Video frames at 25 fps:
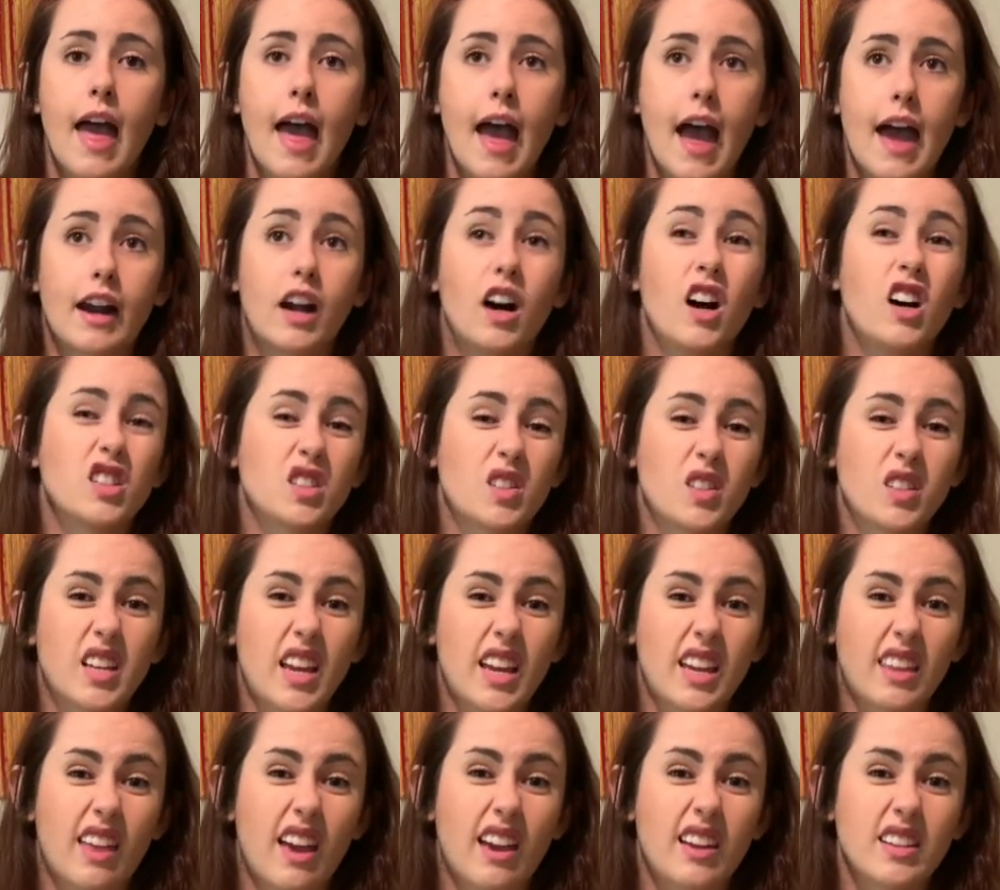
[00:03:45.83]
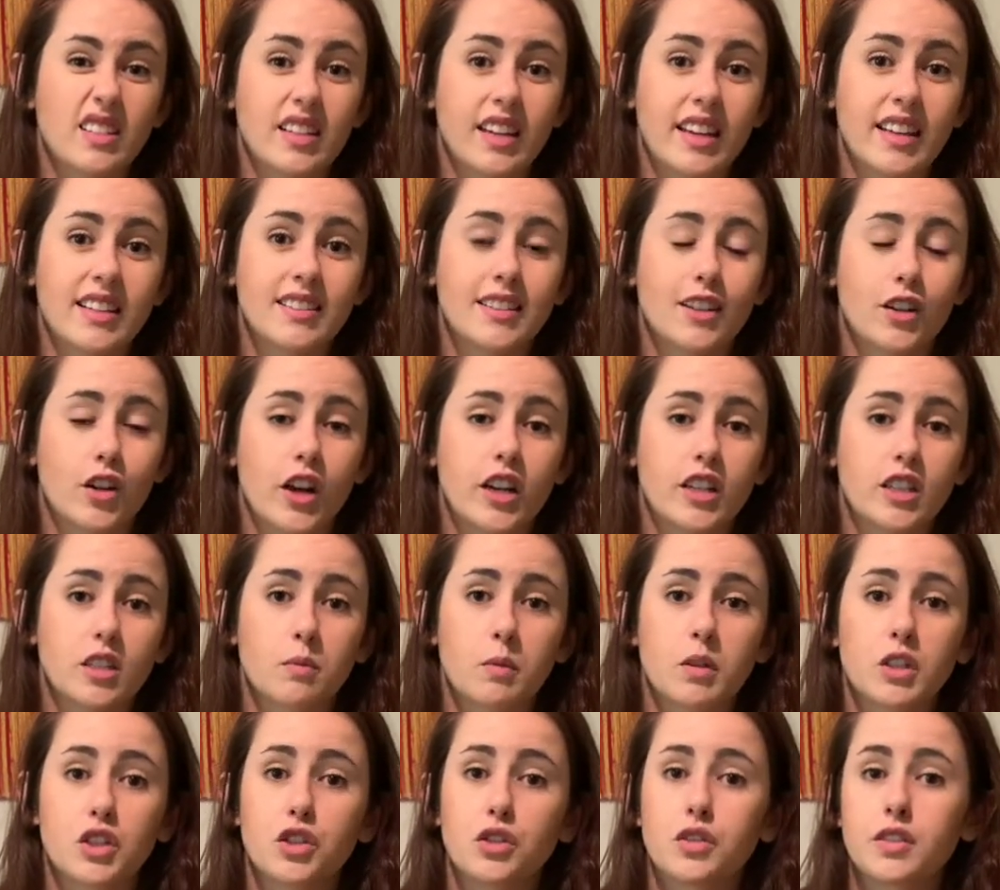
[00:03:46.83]
And I'll also take that into consideration
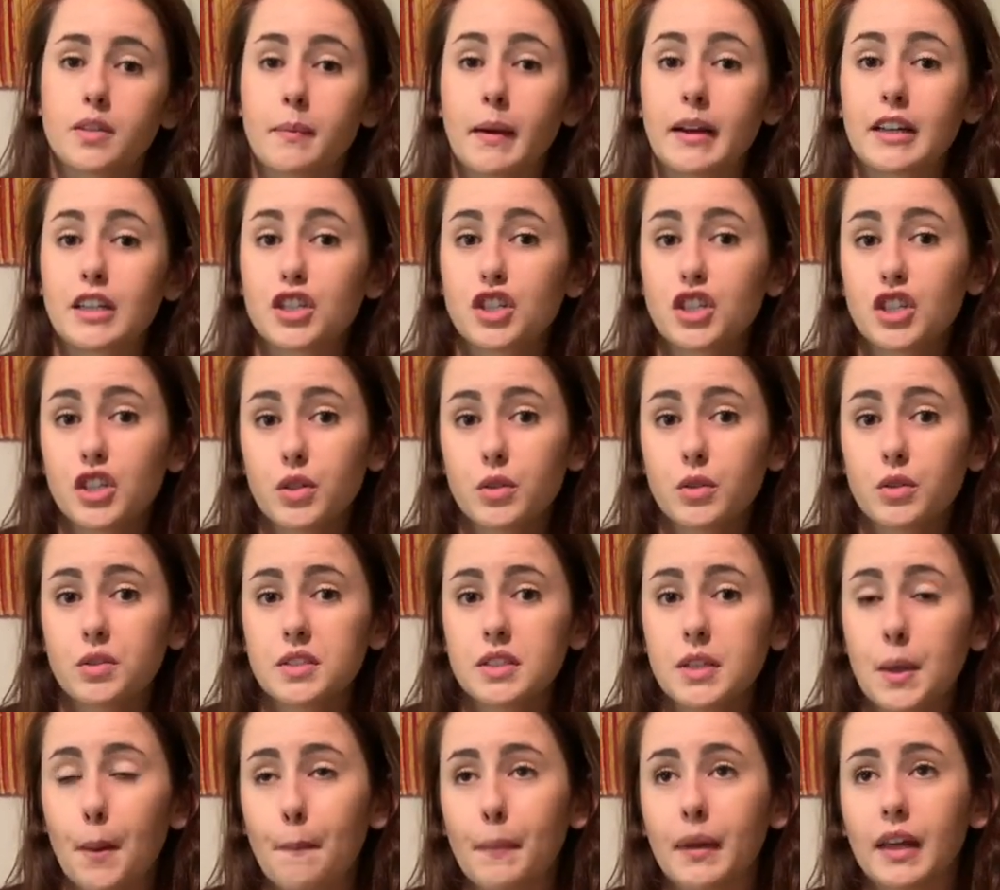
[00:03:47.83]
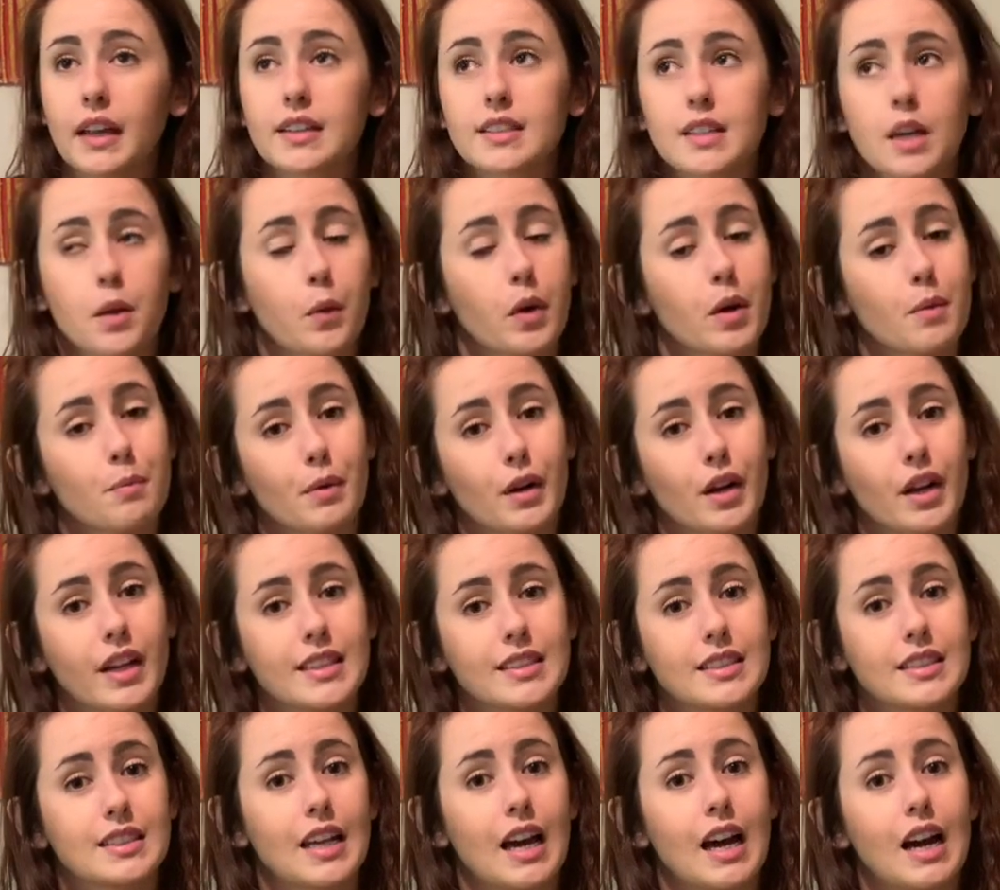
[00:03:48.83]
when choosing my shoes because I wear
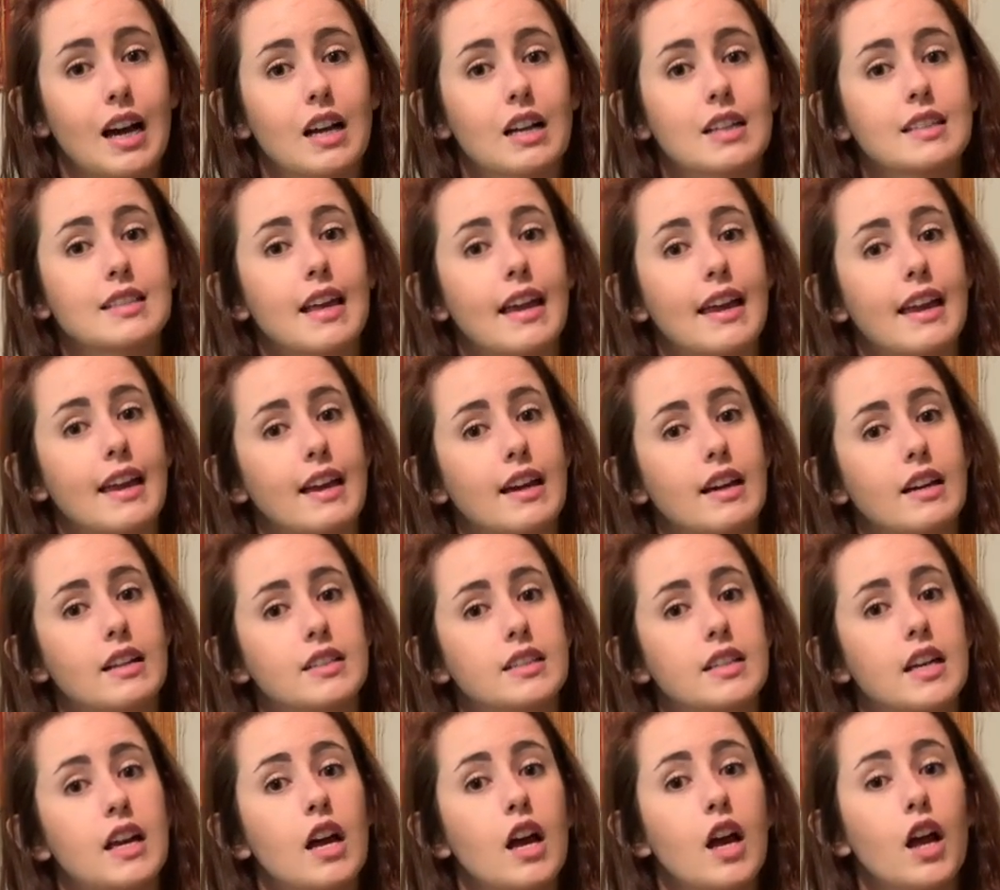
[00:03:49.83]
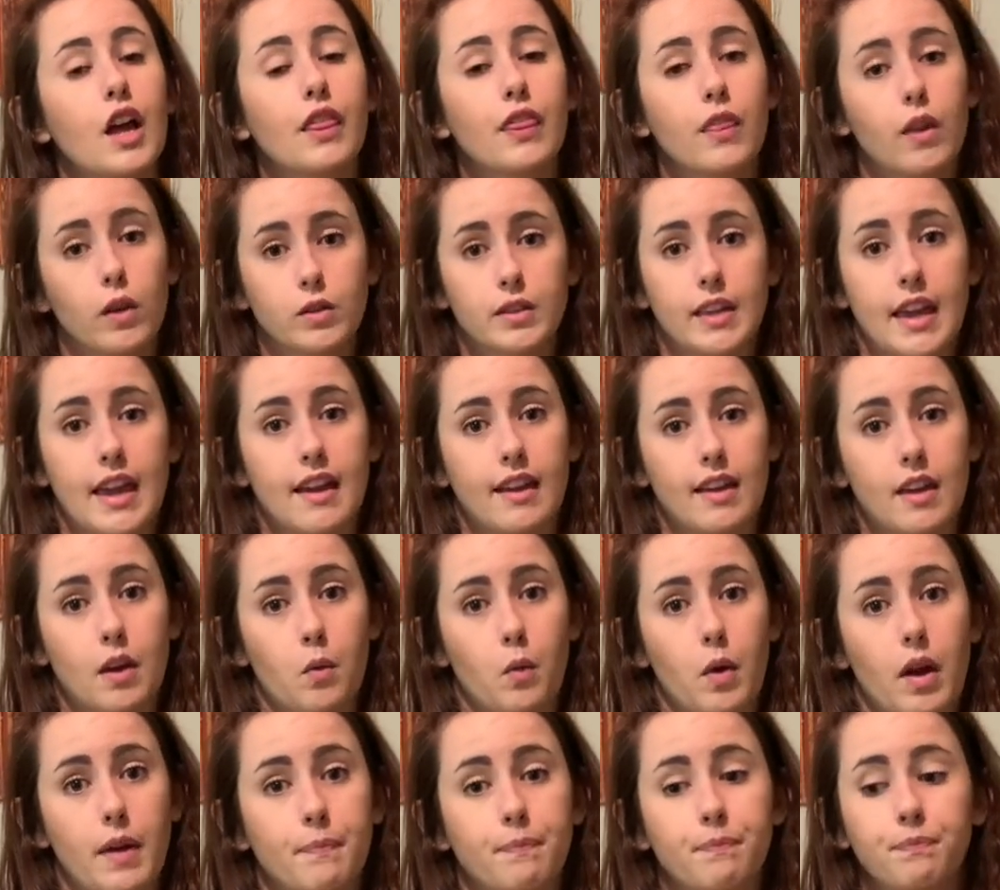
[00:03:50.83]
Birkenstocks and those can't get
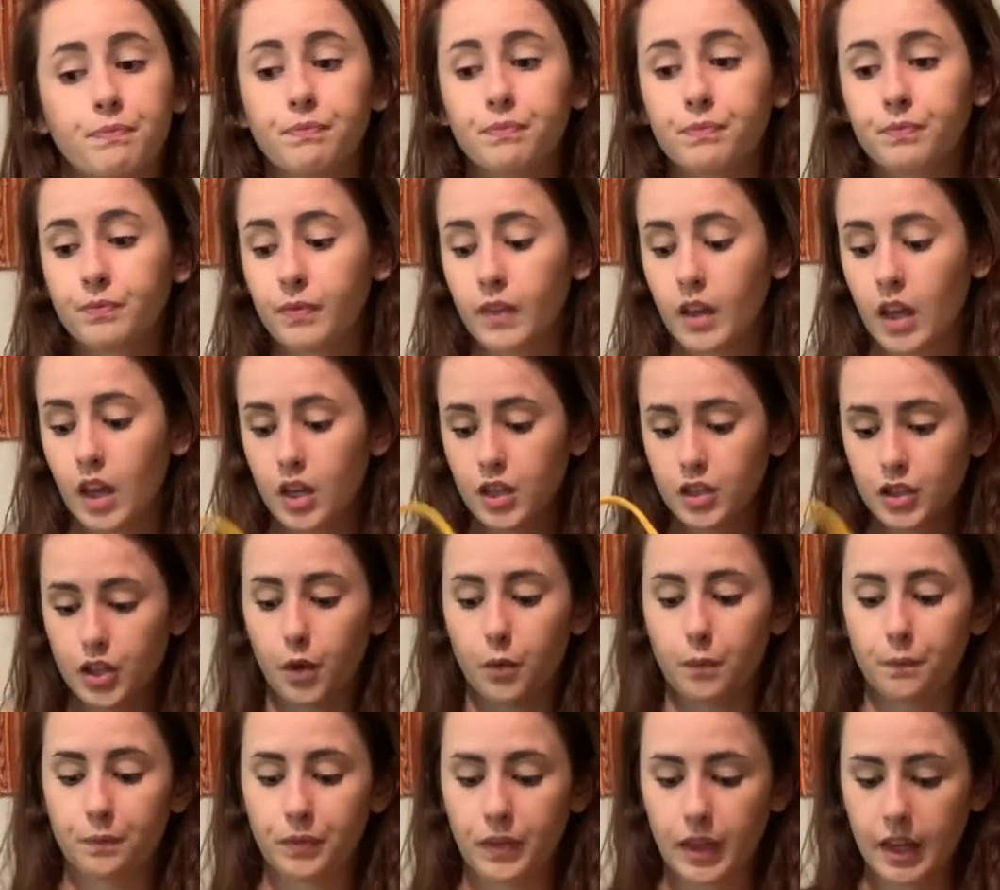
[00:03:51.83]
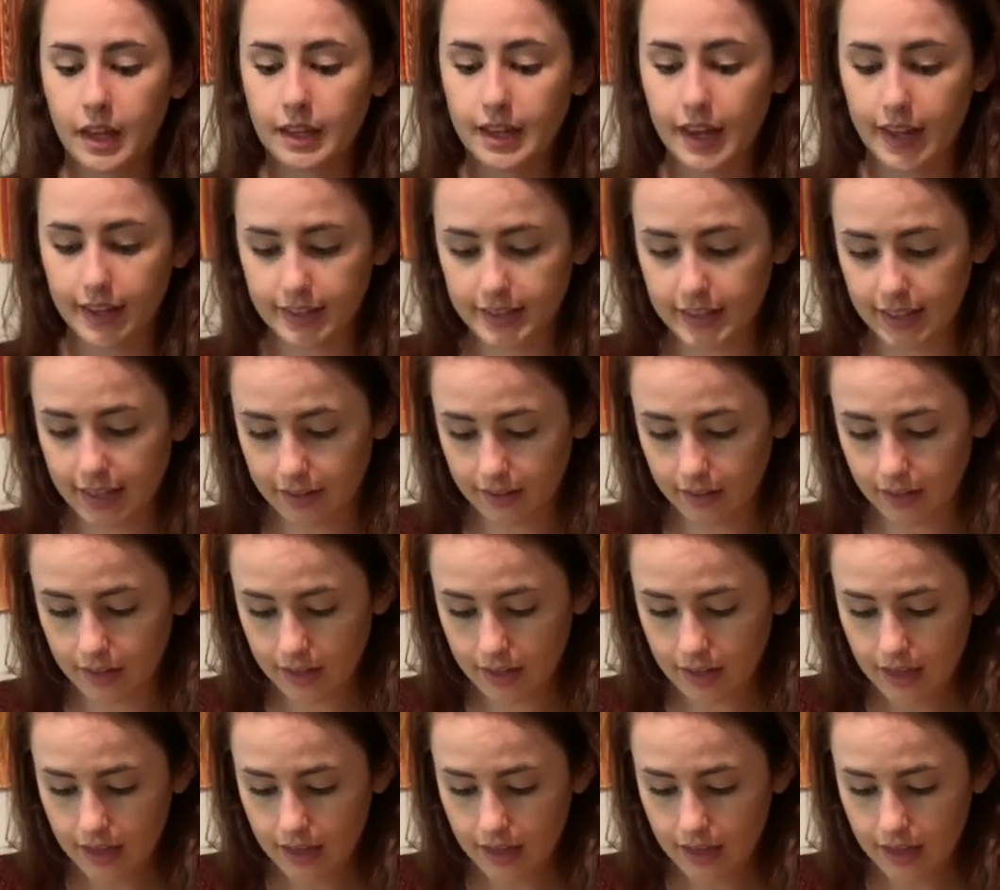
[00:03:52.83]
wet. So next thing,